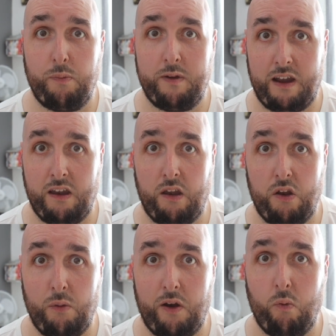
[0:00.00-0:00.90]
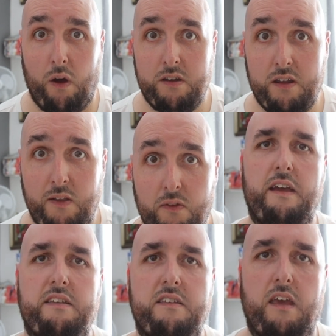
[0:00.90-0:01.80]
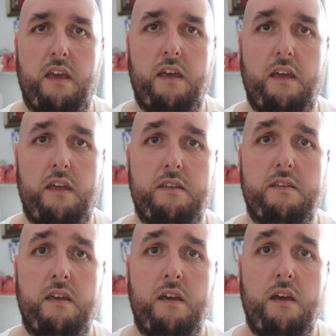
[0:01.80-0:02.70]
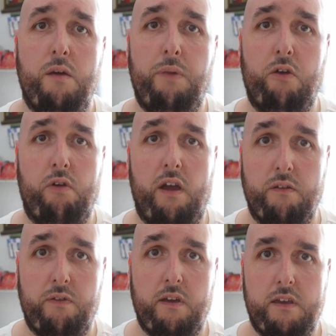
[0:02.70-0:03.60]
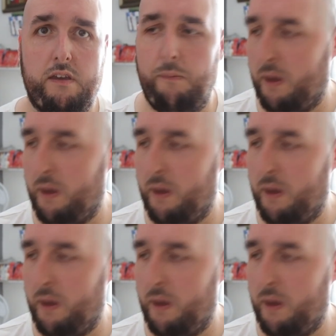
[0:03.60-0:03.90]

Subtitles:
protect it no matter what. Next is, be creative. Get